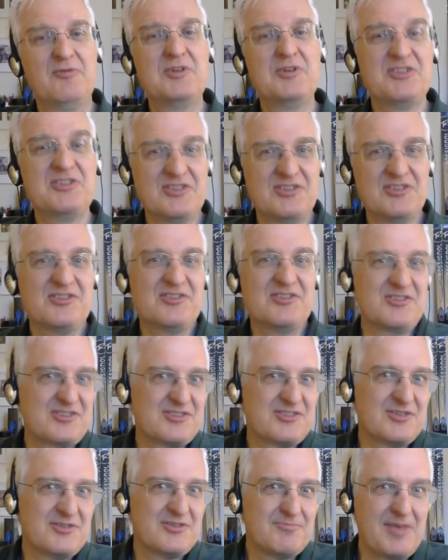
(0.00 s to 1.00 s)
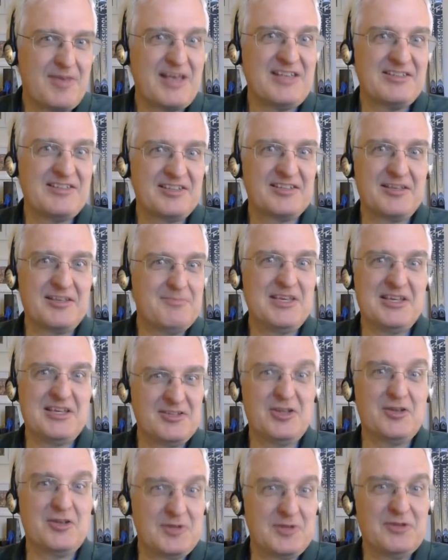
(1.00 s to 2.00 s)
which is basically me
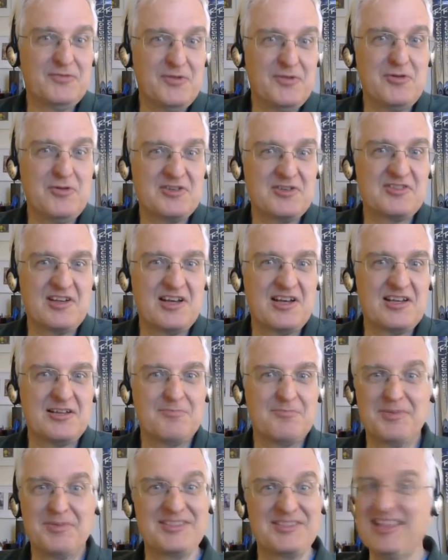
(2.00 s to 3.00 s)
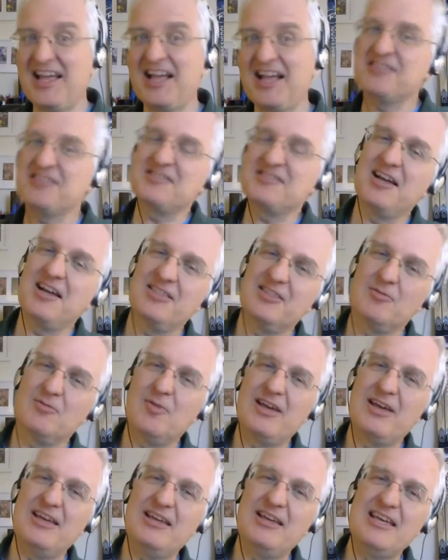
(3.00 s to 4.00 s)
continuing to focus on it, but that's not the
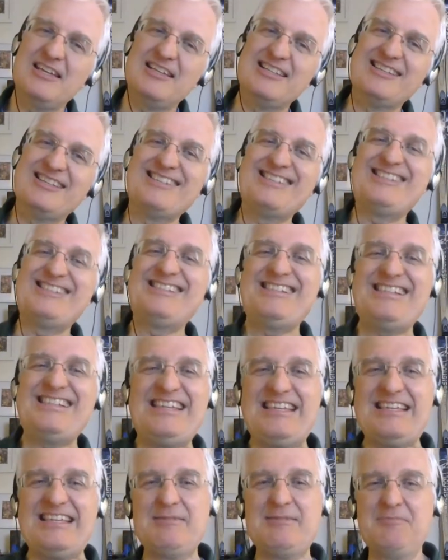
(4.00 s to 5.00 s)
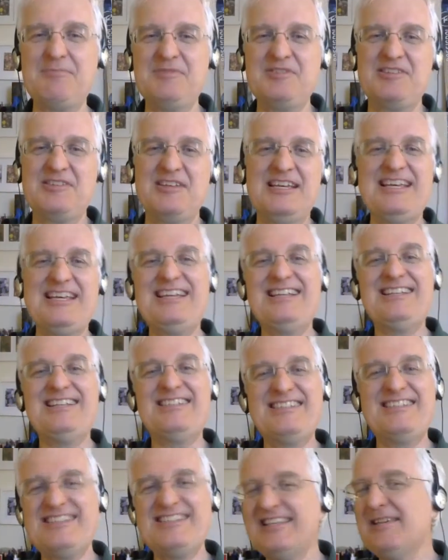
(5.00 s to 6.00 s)
way it seems.
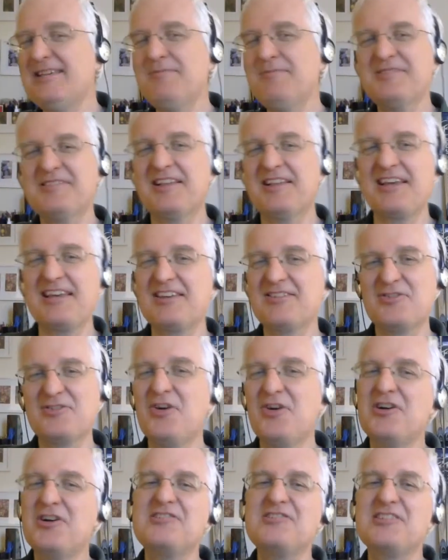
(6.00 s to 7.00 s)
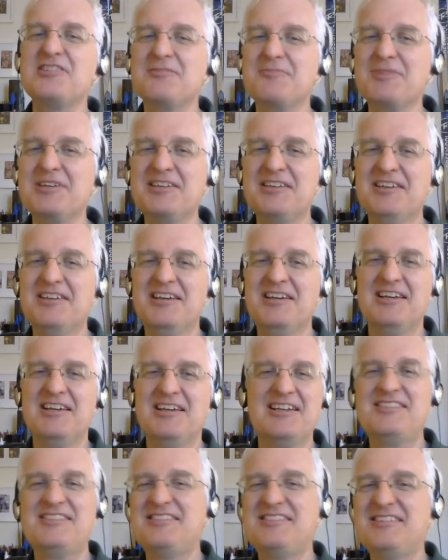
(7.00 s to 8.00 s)
It seems like it's haunting me.
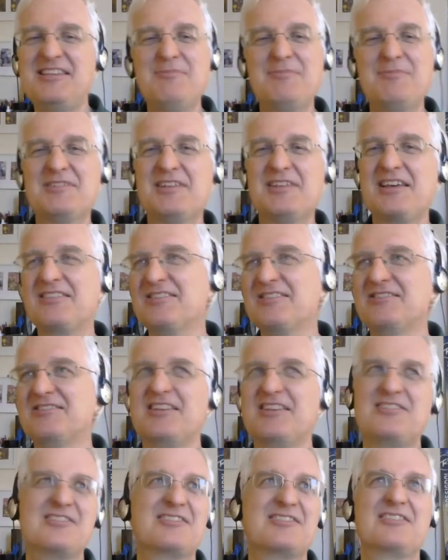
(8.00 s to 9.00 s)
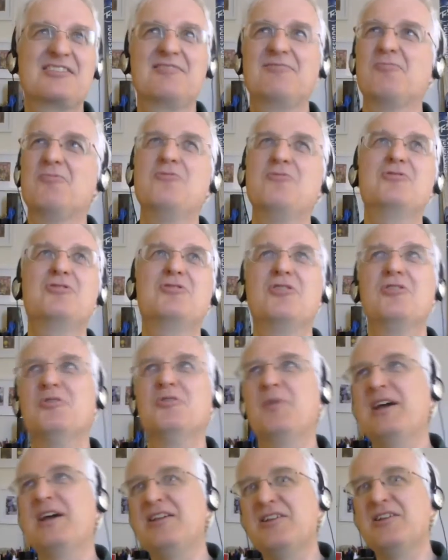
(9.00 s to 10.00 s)
It seems like this thing just won't go
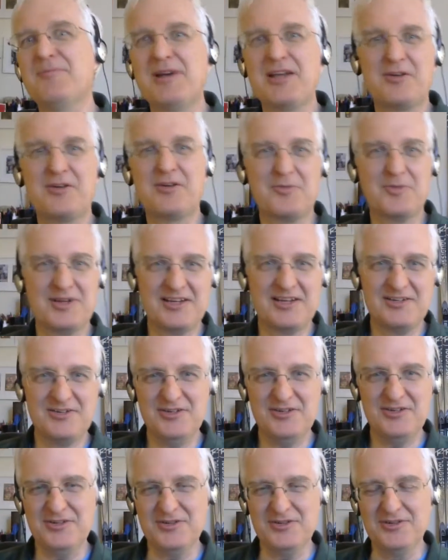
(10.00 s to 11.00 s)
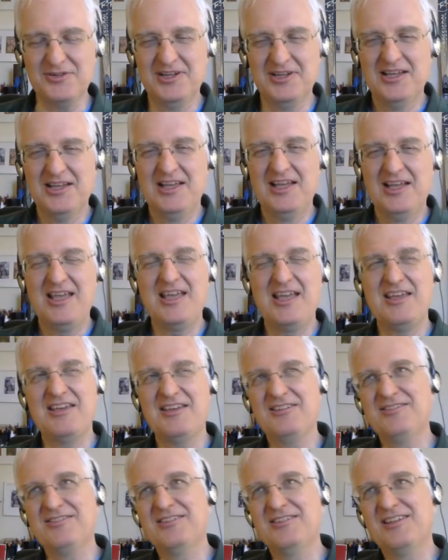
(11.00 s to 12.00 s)
away no matter what I do.
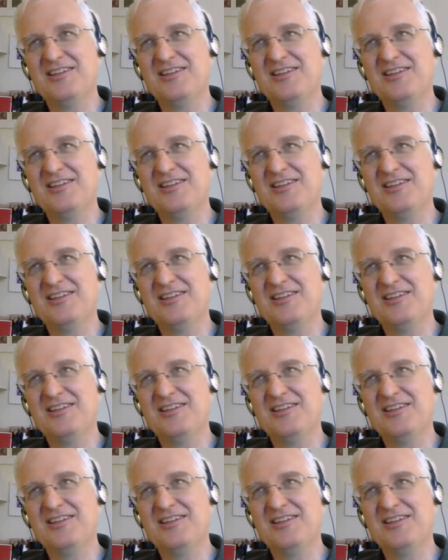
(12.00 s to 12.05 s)
And